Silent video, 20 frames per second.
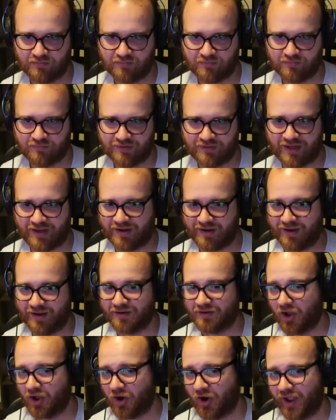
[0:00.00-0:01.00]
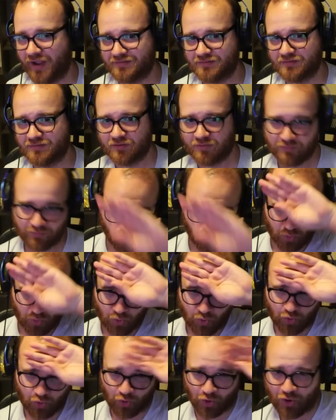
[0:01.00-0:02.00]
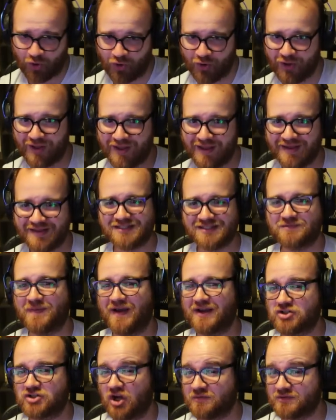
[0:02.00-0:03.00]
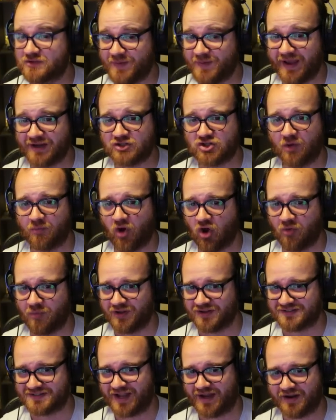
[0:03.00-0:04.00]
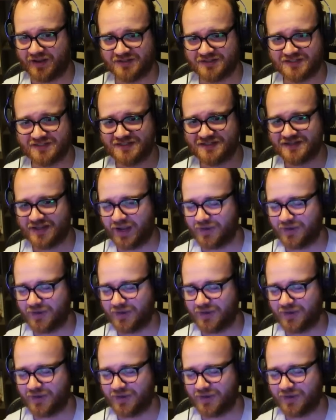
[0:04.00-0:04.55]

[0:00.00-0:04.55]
Yeah. Okay. Whew. Spectrum almost got us.